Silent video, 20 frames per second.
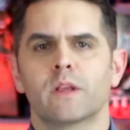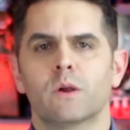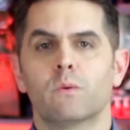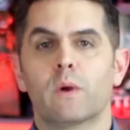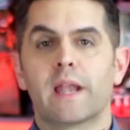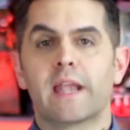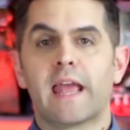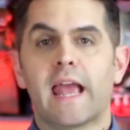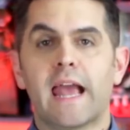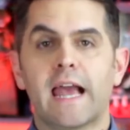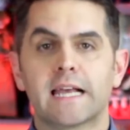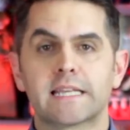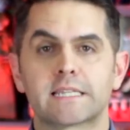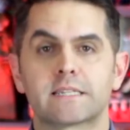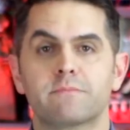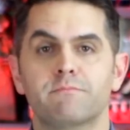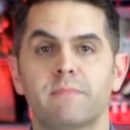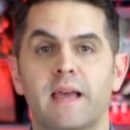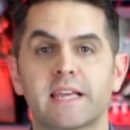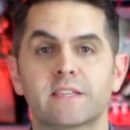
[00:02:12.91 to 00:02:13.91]
When
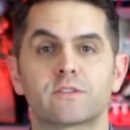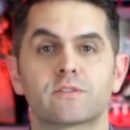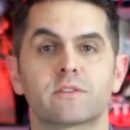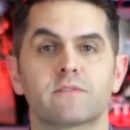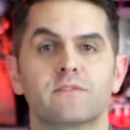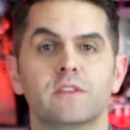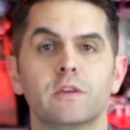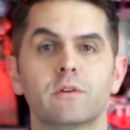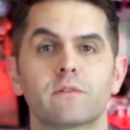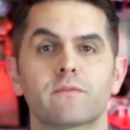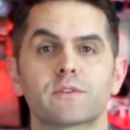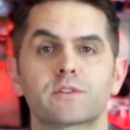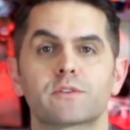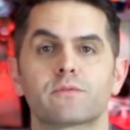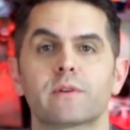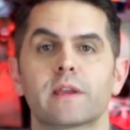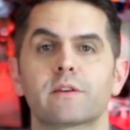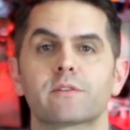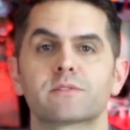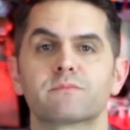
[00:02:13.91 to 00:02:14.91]
asked, Masters of the Universe
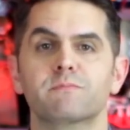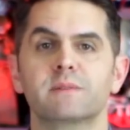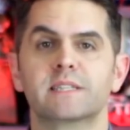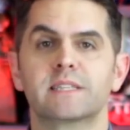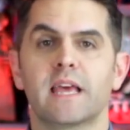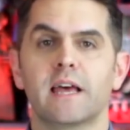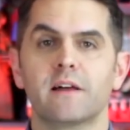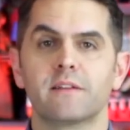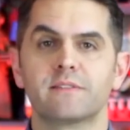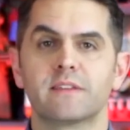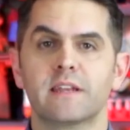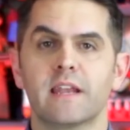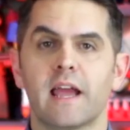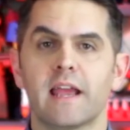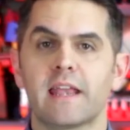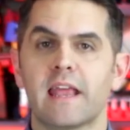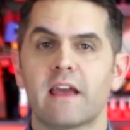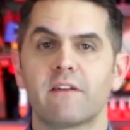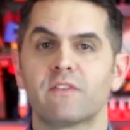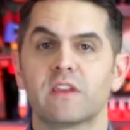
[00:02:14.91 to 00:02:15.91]
creators Mattel
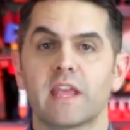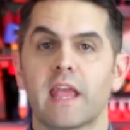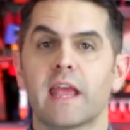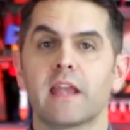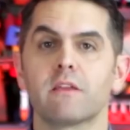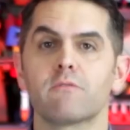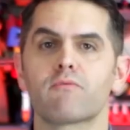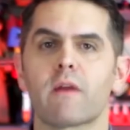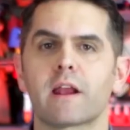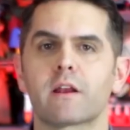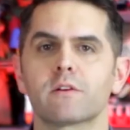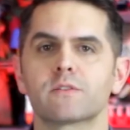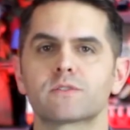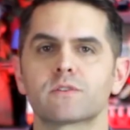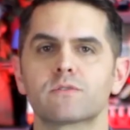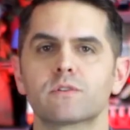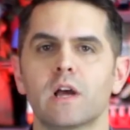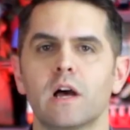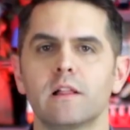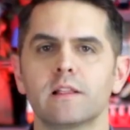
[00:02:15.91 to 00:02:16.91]
denied having any records
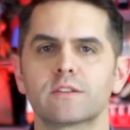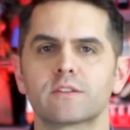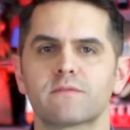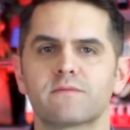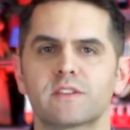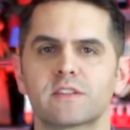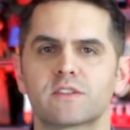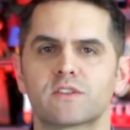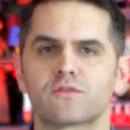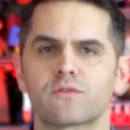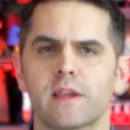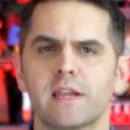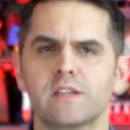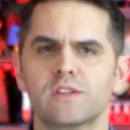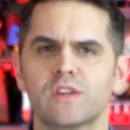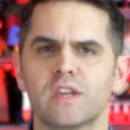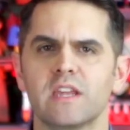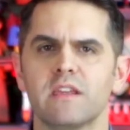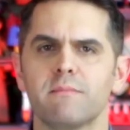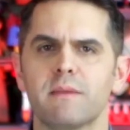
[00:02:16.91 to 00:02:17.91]
or knowledge of the
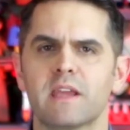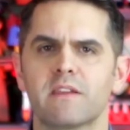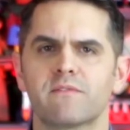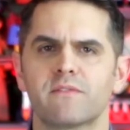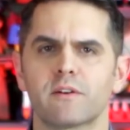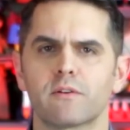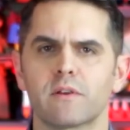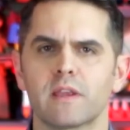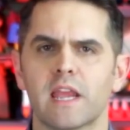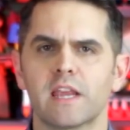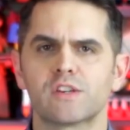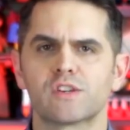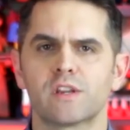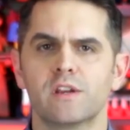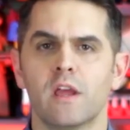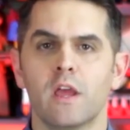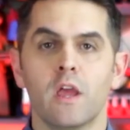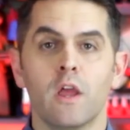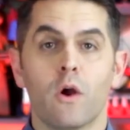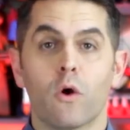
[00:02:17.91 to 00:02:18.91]
strange He-Man
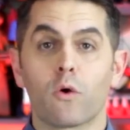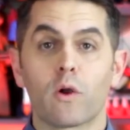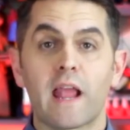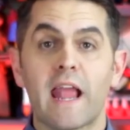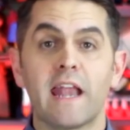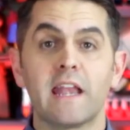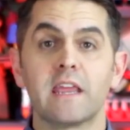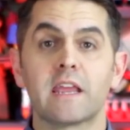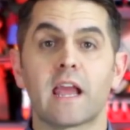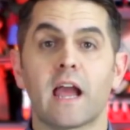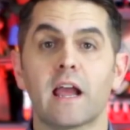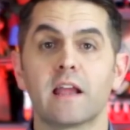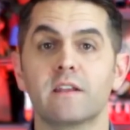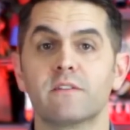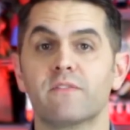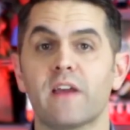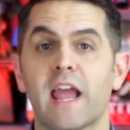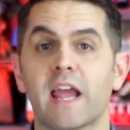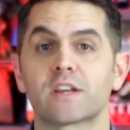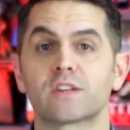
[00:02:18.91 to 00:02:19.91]
variation or any kind
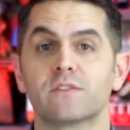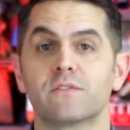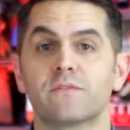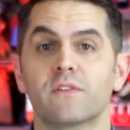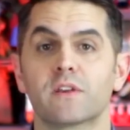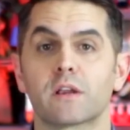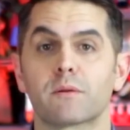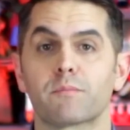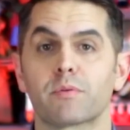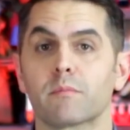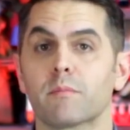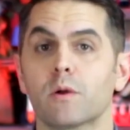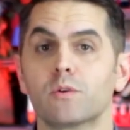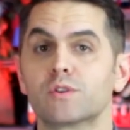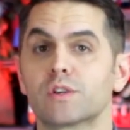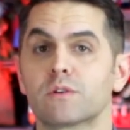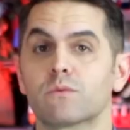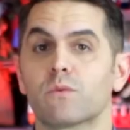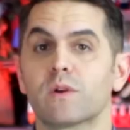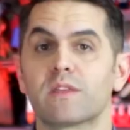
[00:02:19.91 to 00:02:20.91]
of action figure
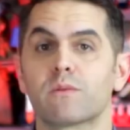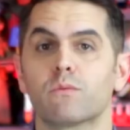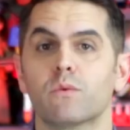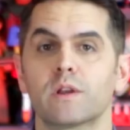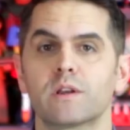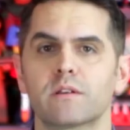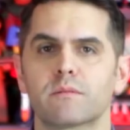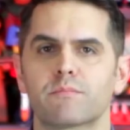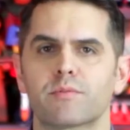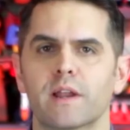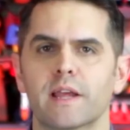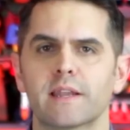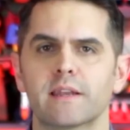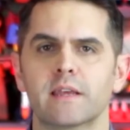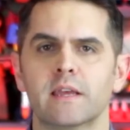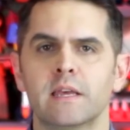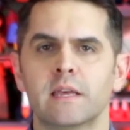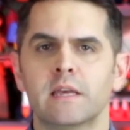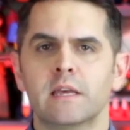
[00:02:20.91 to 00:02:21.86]
promotion with Wonder Bread.